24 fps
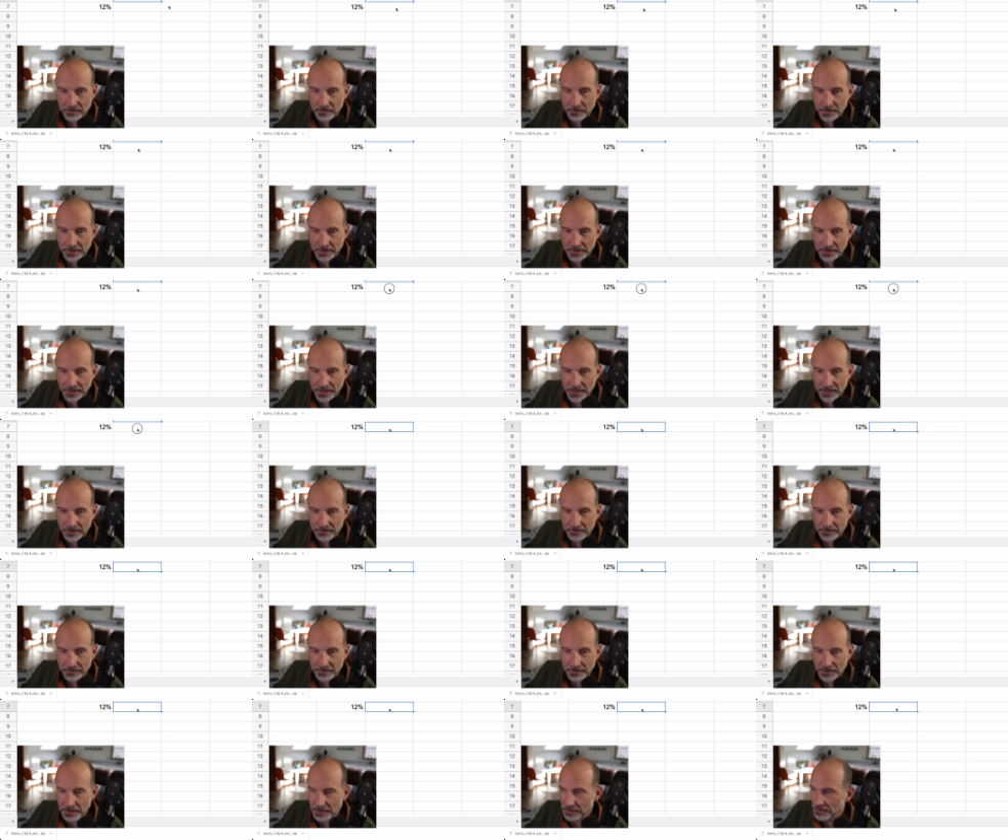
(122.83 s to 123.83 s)
going
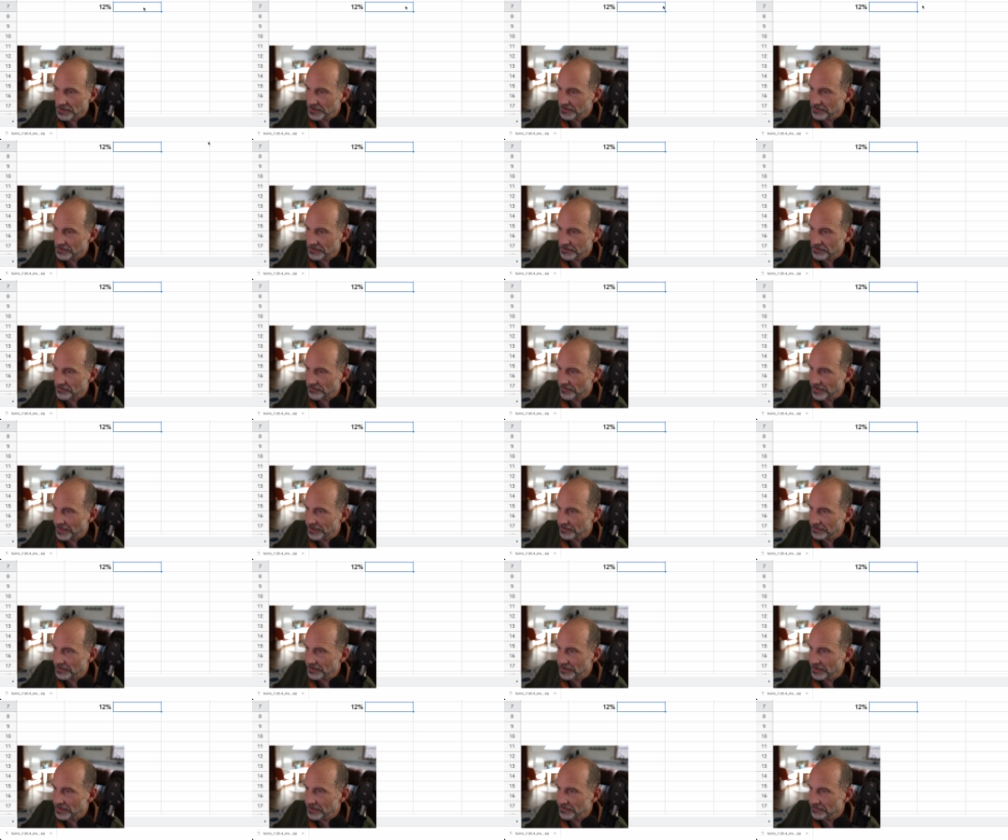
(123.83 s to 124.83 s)
down. And let's just
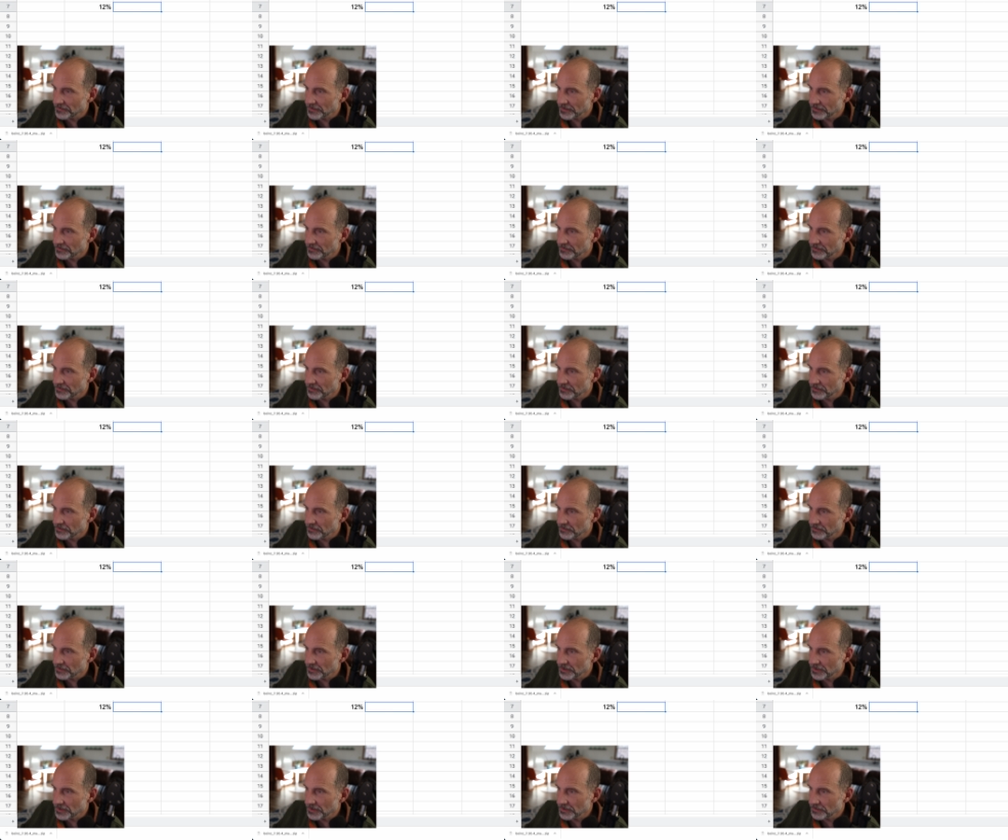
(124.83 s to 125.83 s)
round it off
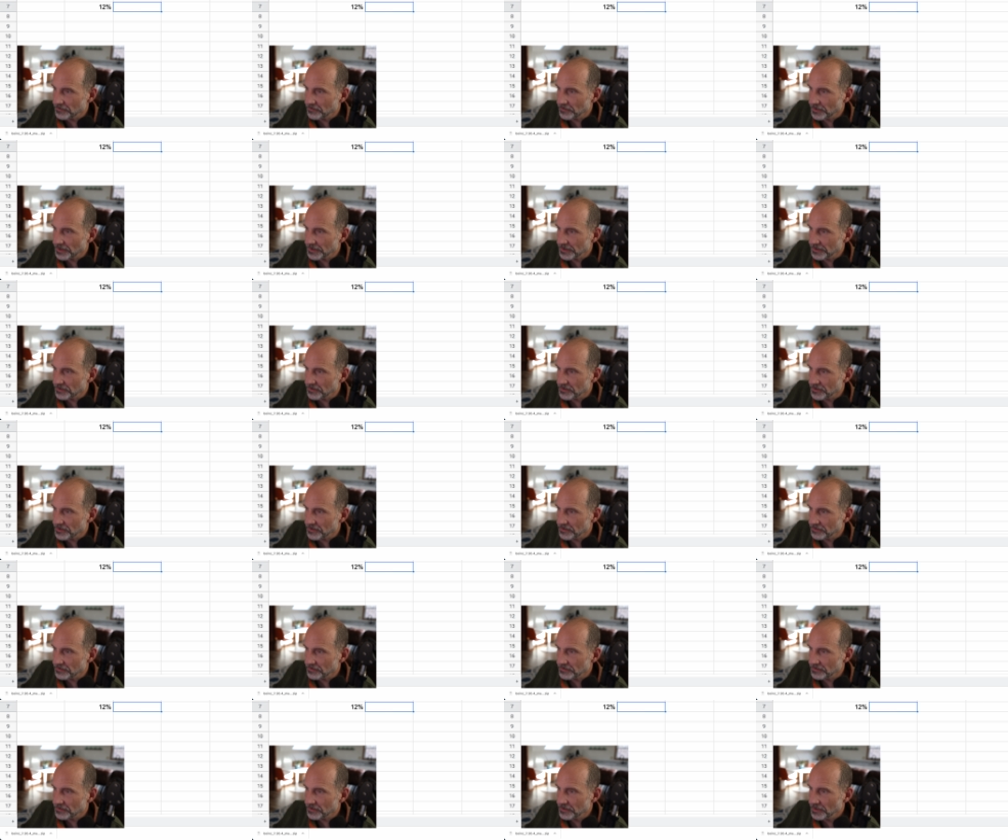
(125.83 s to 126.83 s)
into uh, one that
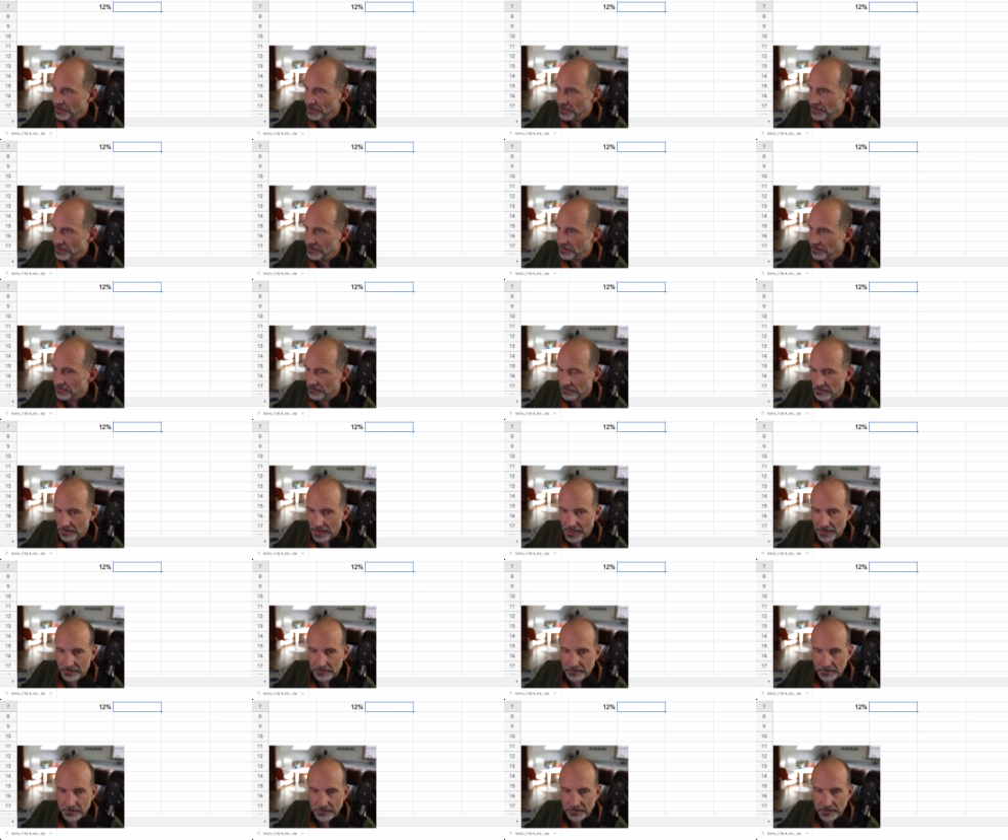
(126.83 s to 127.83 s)
shows this
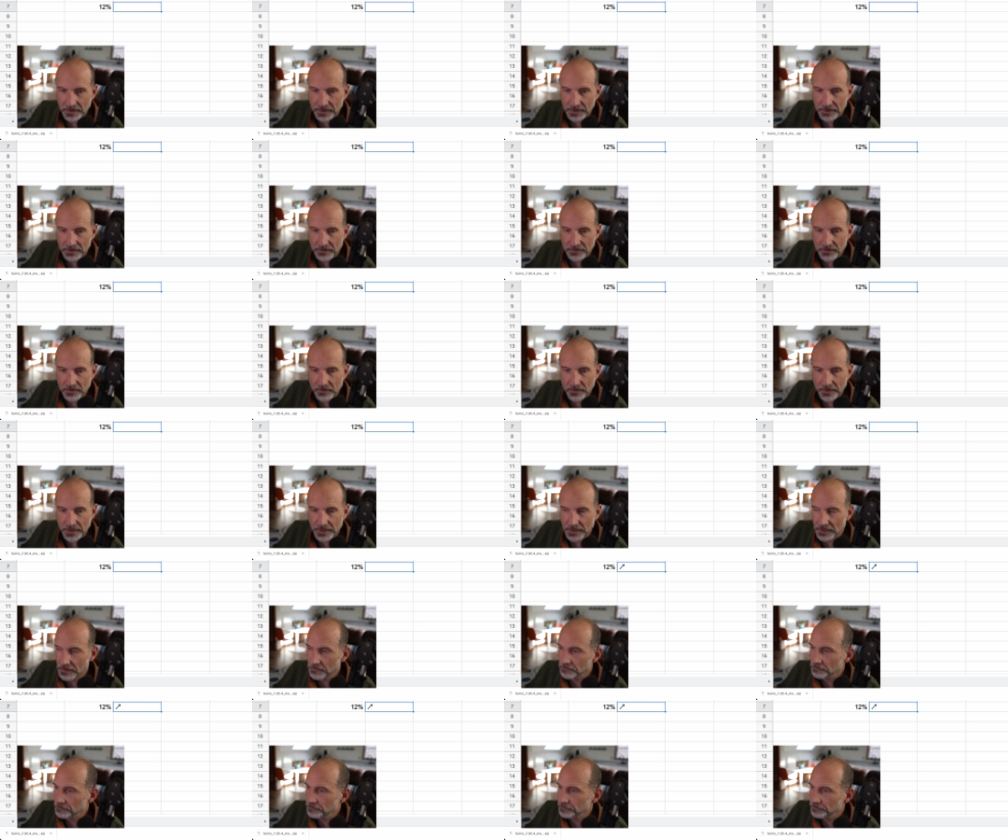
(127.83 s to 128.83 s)
last percentage going up.